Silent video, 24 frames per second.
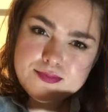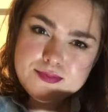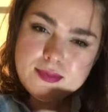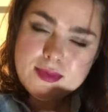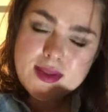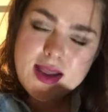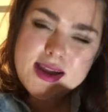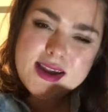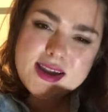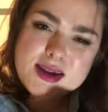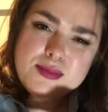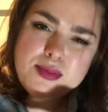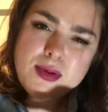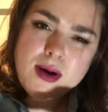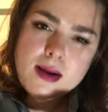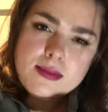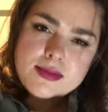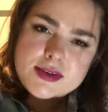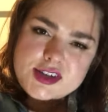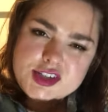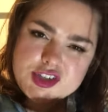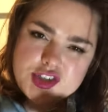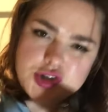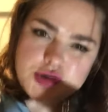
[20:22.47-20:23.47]
I could
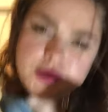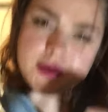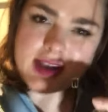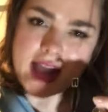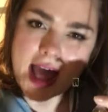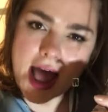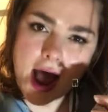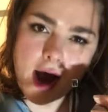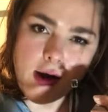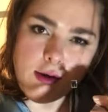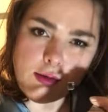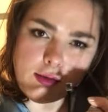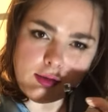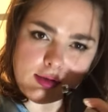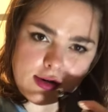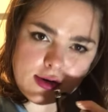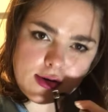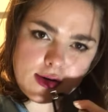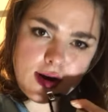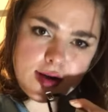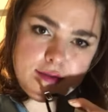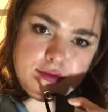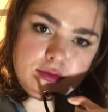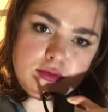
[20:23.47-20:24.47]
probably do an hour
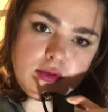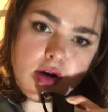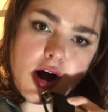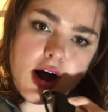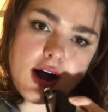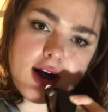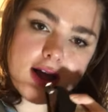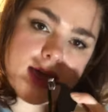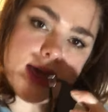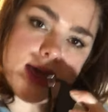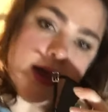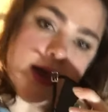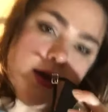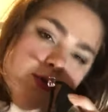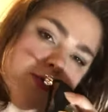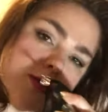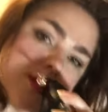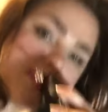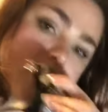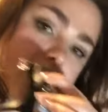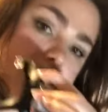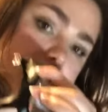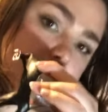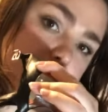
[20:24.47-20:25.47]
of walking
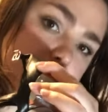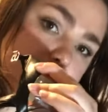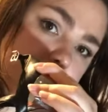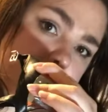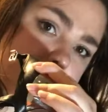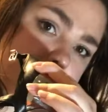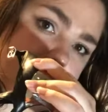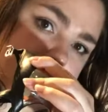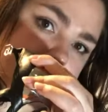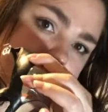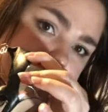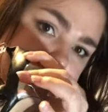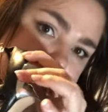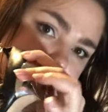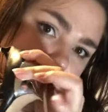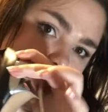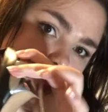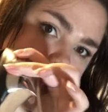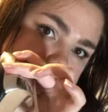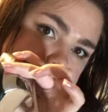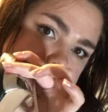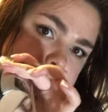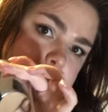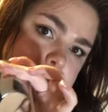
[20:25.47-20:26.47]
without a break
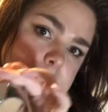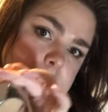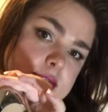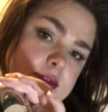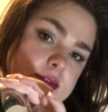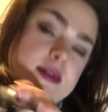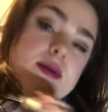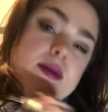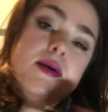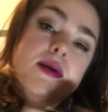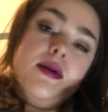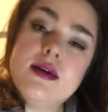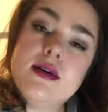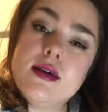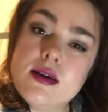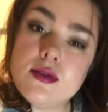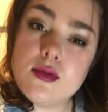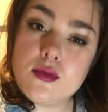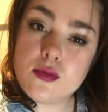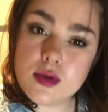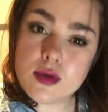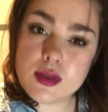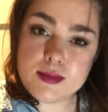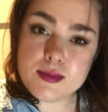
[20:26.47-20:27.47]

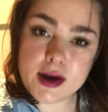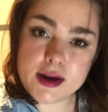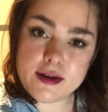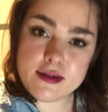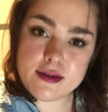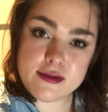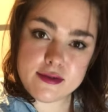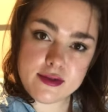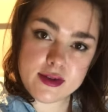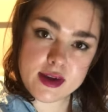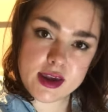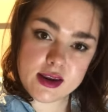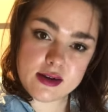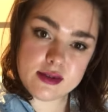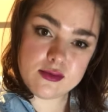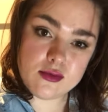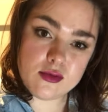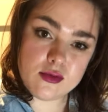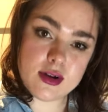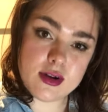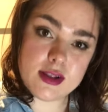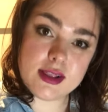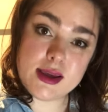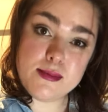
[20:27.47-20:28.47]
with my feet
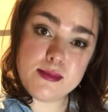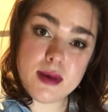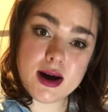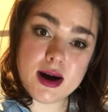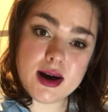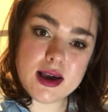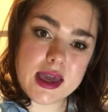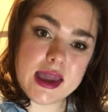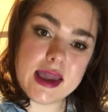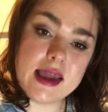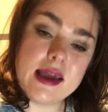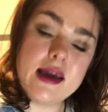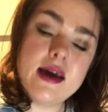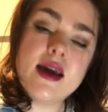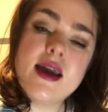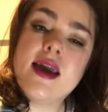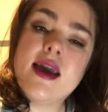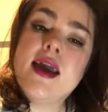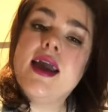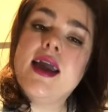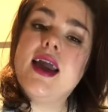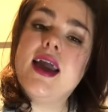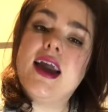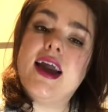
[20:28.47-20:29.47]
really bugging,
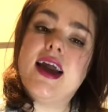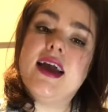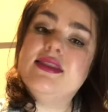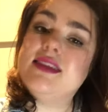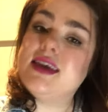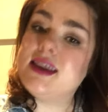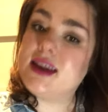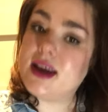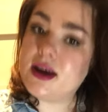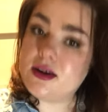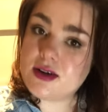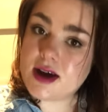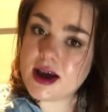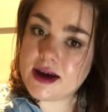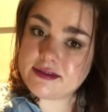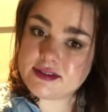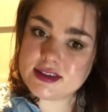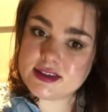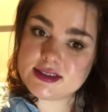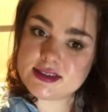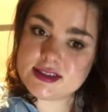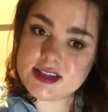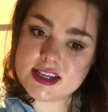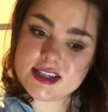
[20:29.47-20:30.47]
and then I'd have to
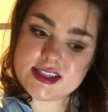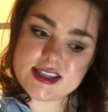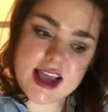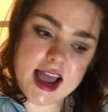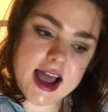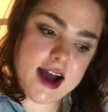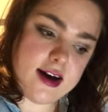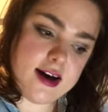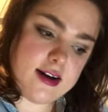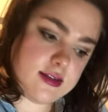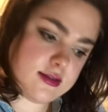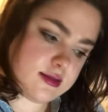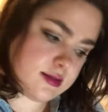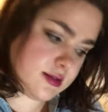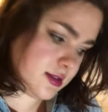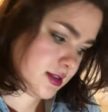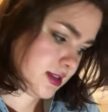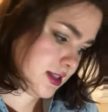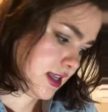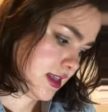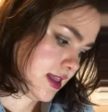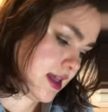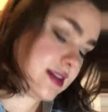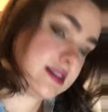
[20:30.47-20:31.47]
sit down.
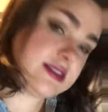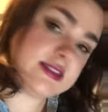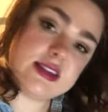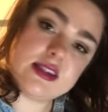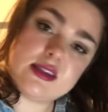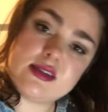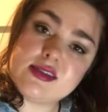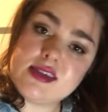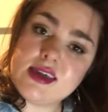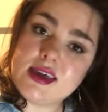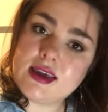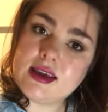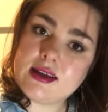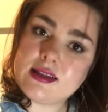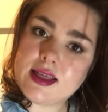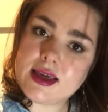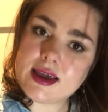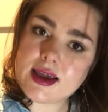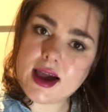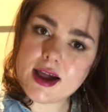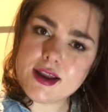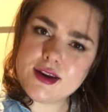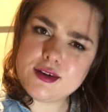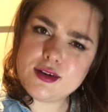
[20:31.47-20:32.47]
See, that's the thing.
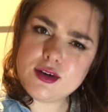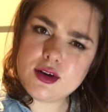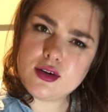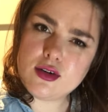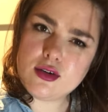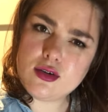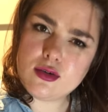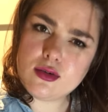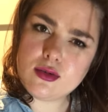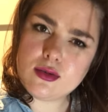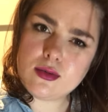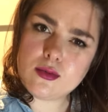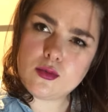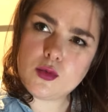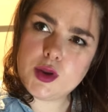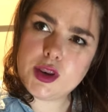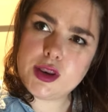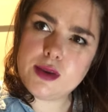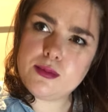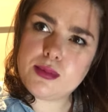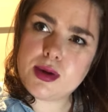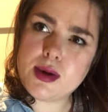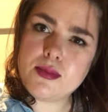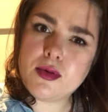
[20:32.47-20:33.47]
Like, I don't know, when
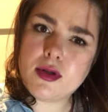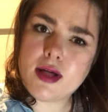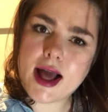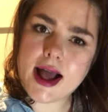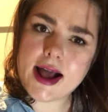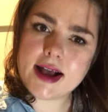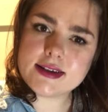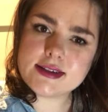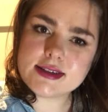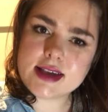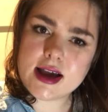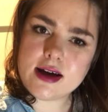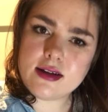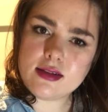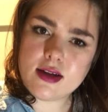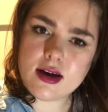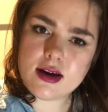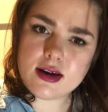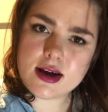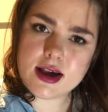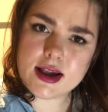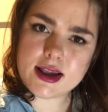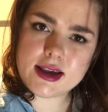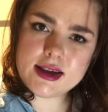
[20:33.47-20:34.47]
people ask how
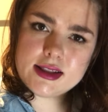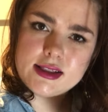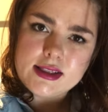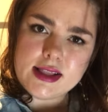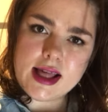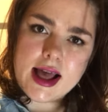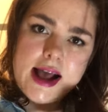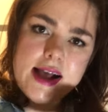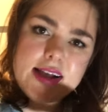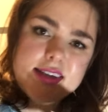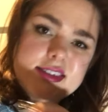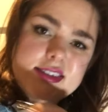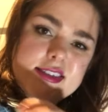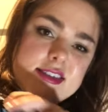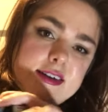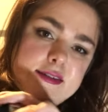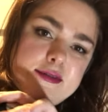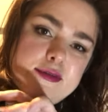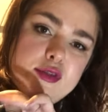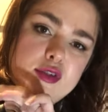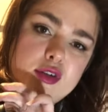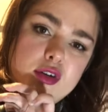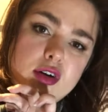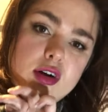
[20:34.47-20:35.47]
long I could last,
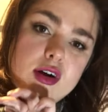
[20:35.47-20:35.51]
if they're